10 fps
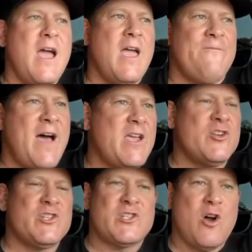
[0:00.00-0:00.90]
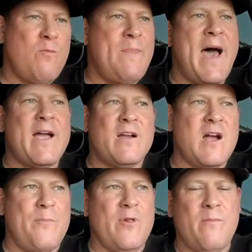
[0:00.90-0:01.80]
if I could just go back a
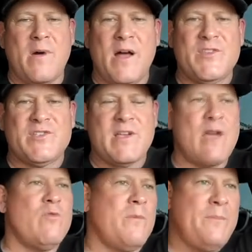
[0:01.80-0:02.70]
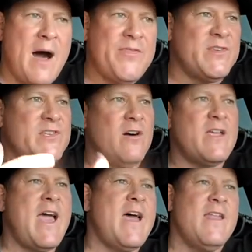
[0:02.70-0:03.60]
couple of months, I would have bought this
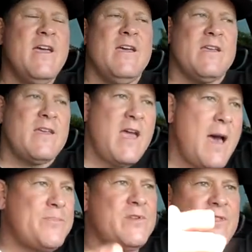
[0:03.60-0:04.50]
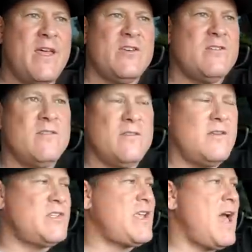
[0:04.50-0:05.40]
Hellcat, kept
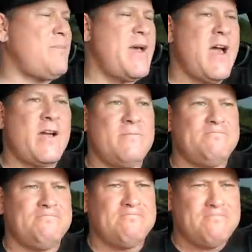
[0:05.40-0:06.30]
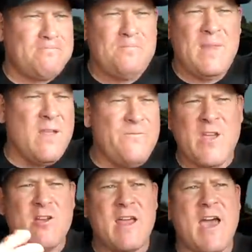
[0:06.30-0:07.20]
the Scat Pack, and
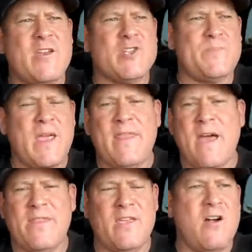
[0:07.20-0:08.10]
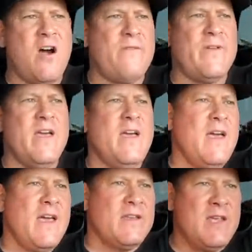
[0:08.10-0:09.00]
figured out how to just pay that thing off
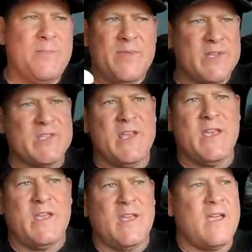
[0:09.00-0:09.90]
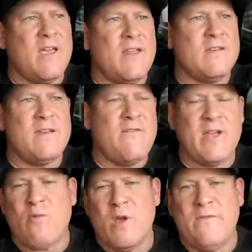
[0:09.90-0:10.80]
and keep this thing and never
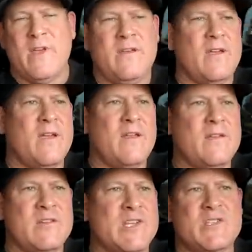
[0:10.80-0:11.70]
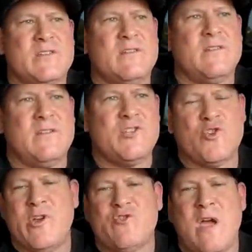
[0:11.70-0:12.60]
get rid of it and just
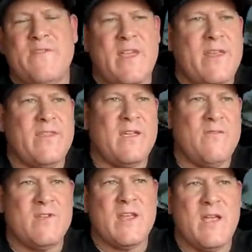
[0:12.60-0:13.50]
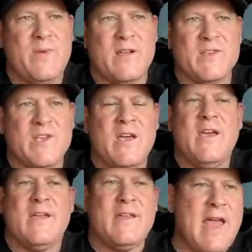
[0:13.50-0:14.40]
enjoy driving that thing every day. Because
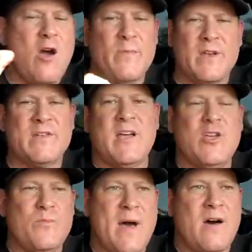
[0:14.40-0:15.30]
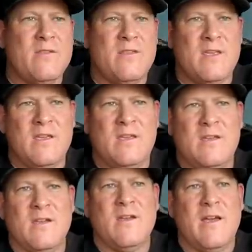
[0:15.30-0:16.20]
now I'm going to tell you about
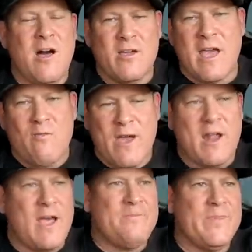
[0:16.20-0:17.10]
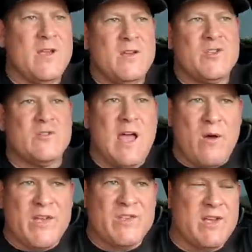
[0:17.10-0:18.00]
the Hellcat Redeye. So now
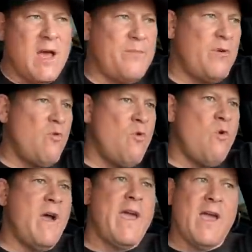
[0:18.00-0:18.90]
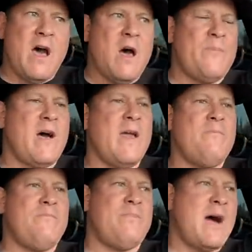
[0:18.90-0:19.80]
I step way up. I
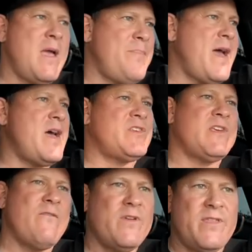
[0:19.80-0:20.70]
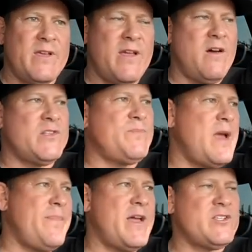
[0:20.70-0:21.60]
bypass everything else,
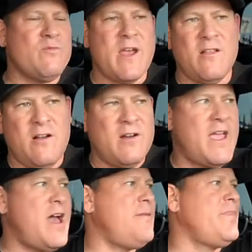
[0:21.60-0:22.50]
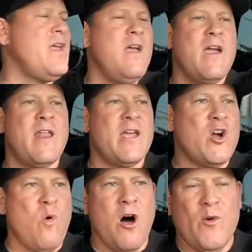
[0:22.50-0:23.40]
bypass the regular Hellcat, and I
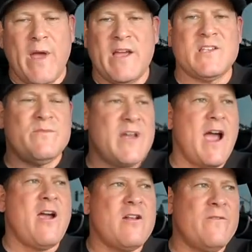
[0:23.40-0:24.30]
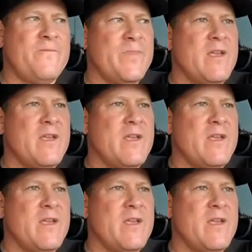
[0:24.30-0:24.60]
go all the way, because I'm tired of,